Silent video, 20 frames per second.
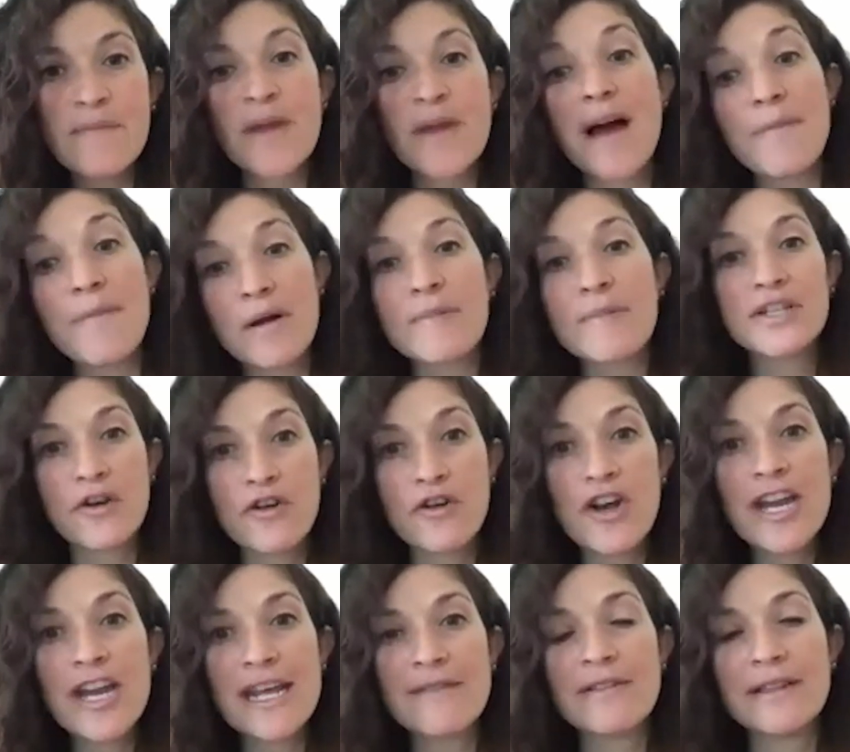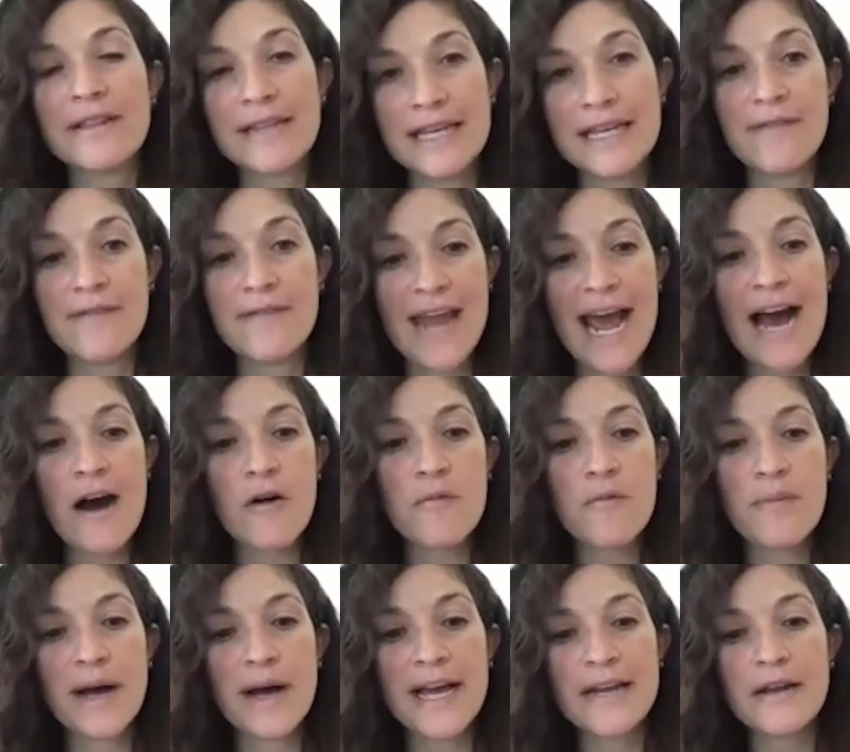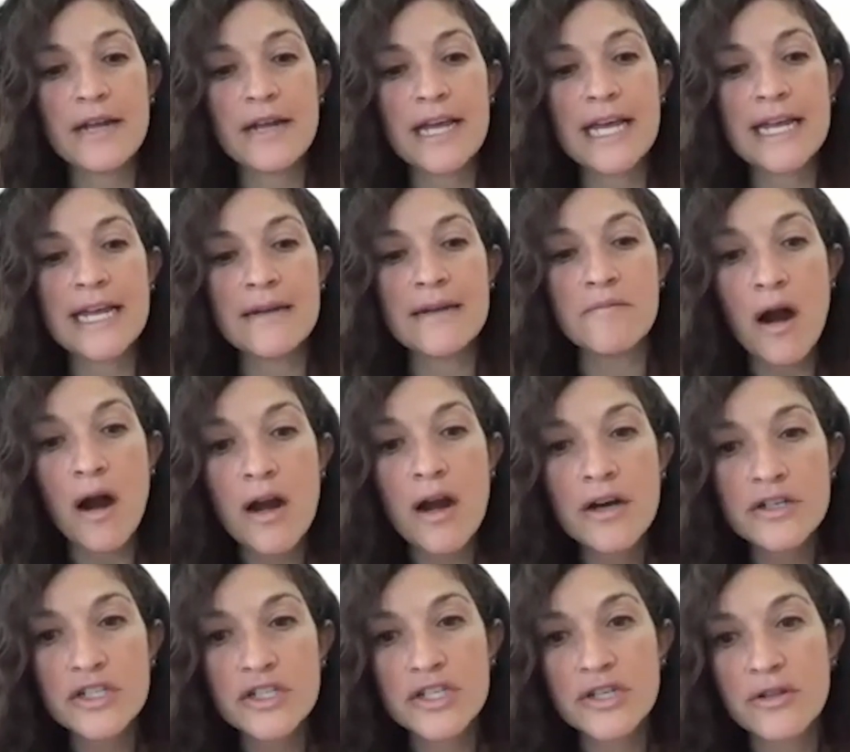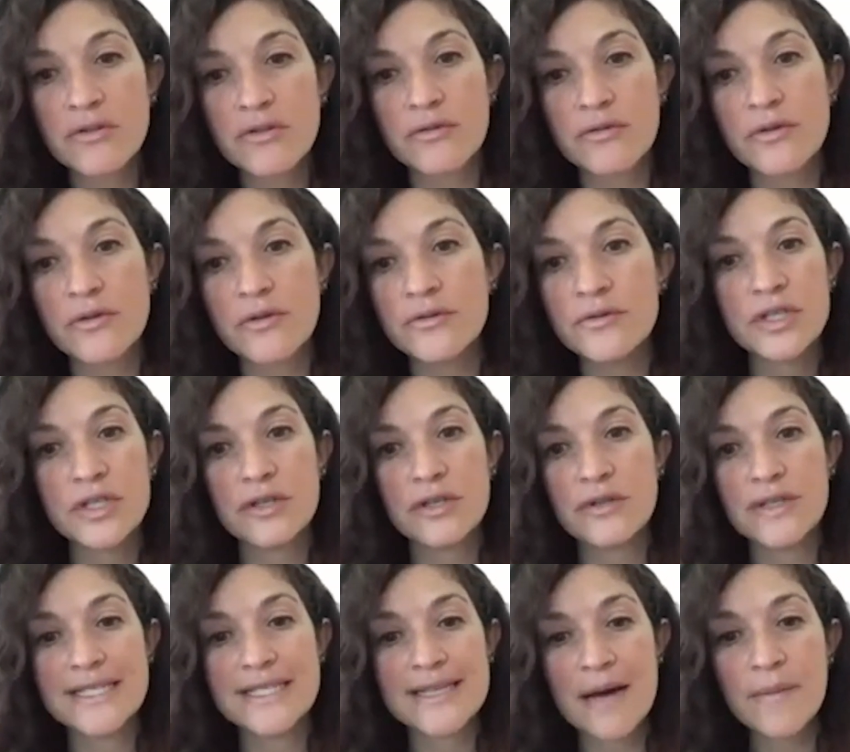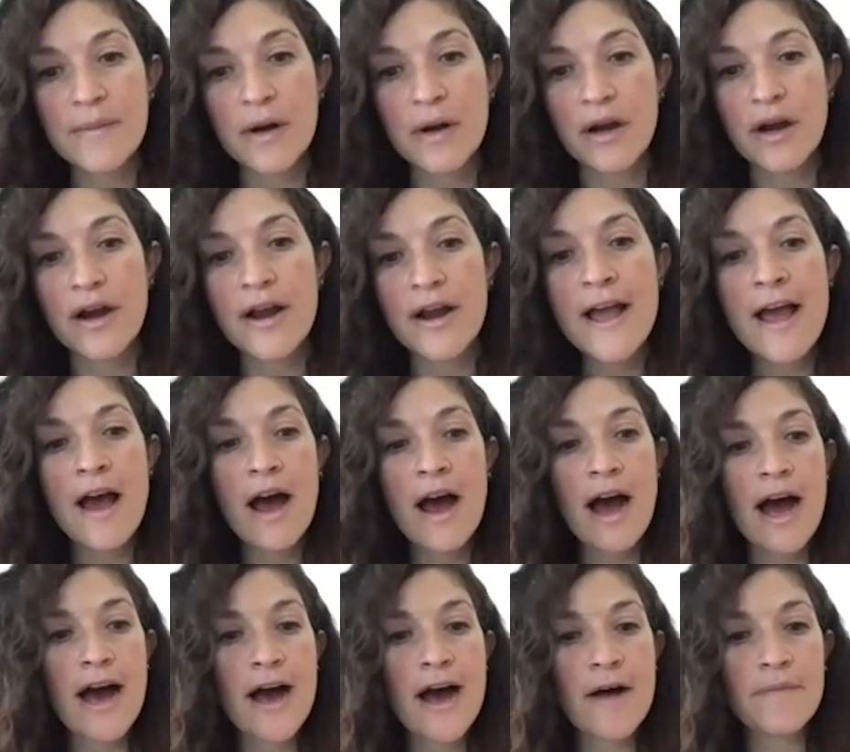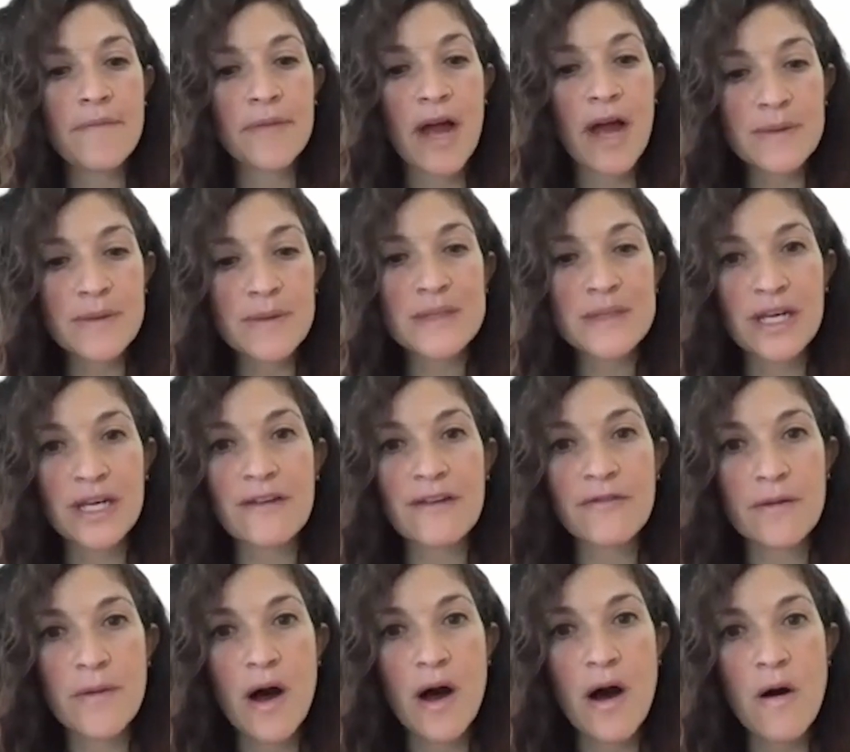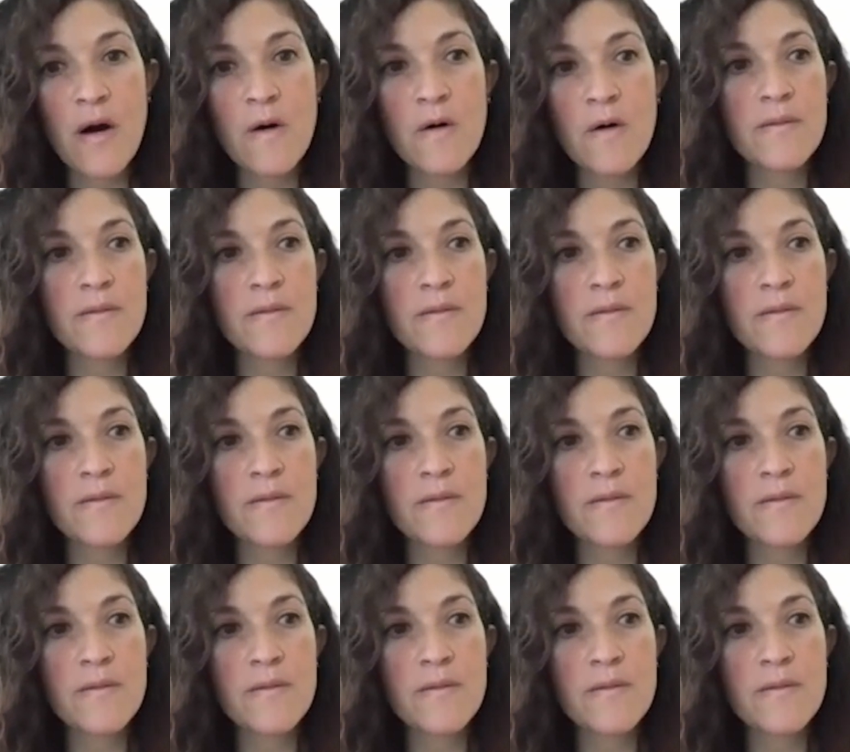I'm on maternity leave now, but in March through to the summer, I was working from home